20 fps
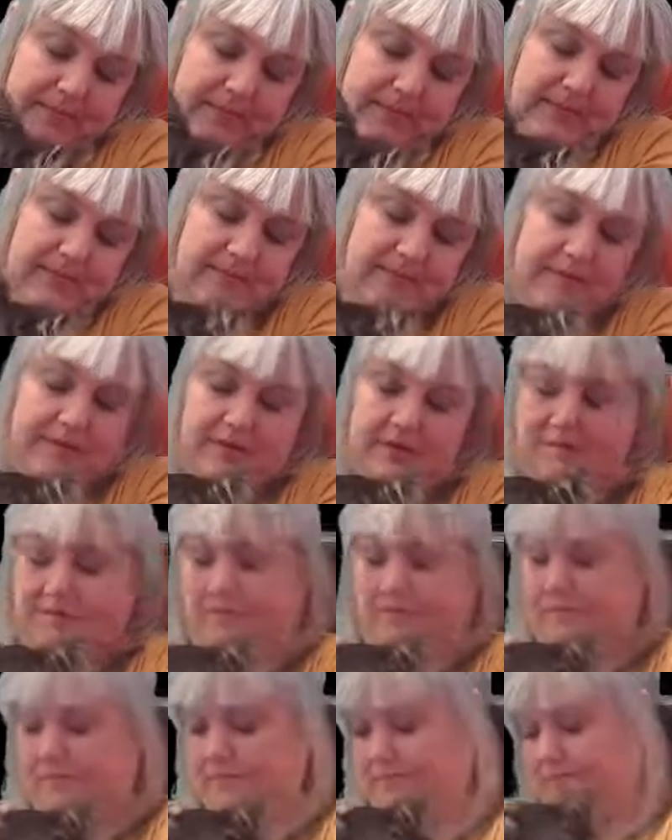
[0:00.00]
haven't you?
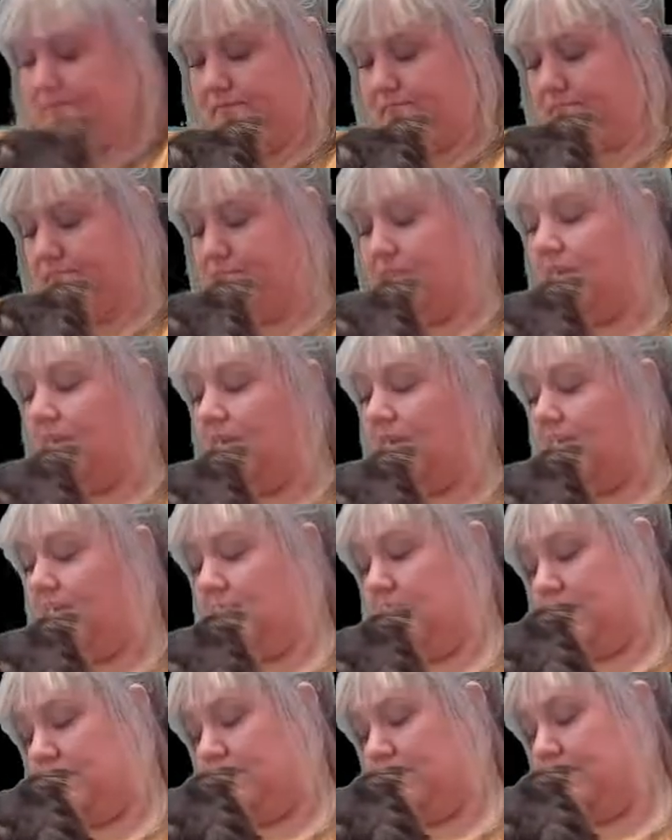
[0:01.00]

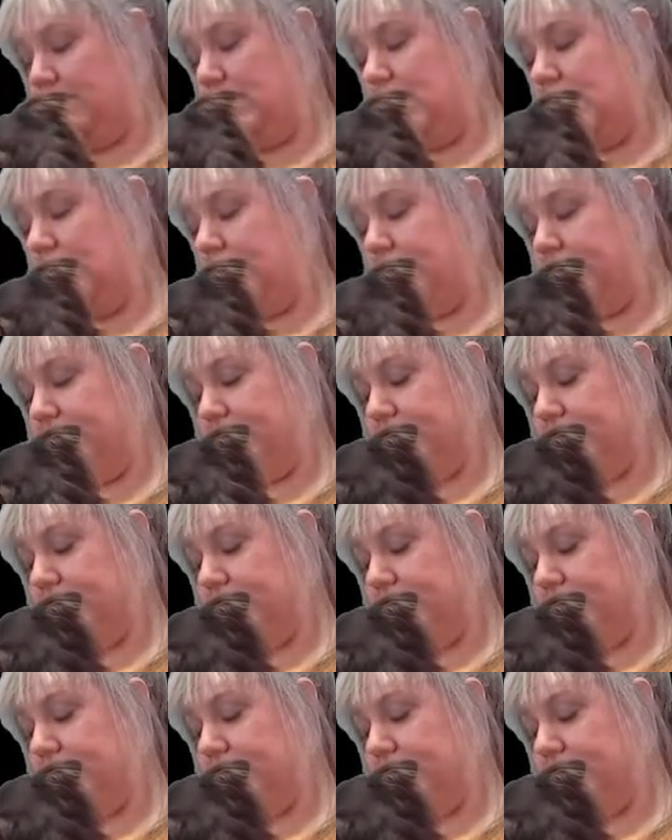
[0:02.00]
Yes, you have.